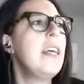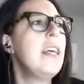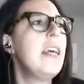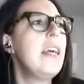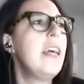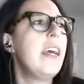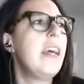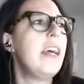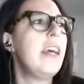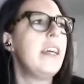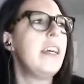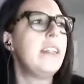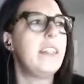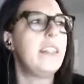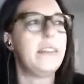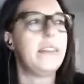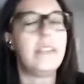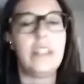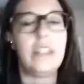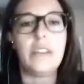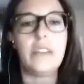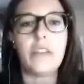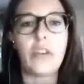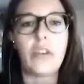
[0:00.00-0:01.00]
that
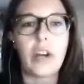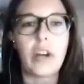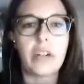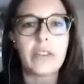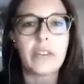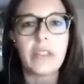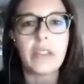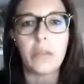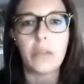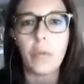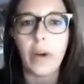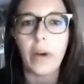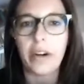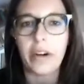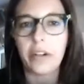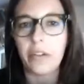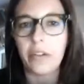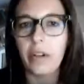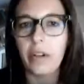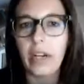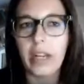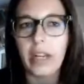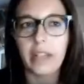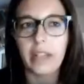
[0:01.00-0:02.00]
these rocks were
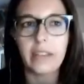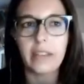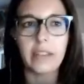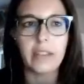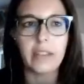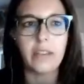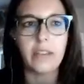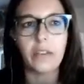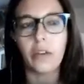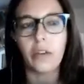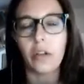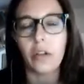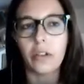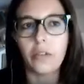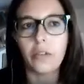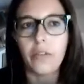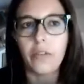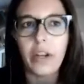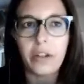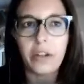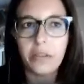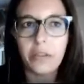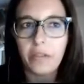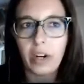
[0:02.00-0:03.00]
collected not
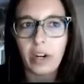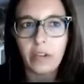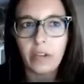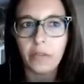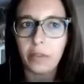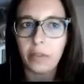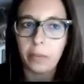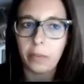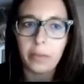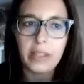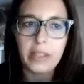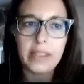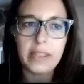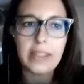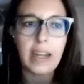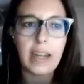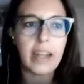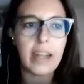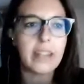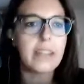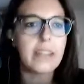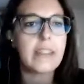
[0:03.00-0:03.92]
very far from the sites.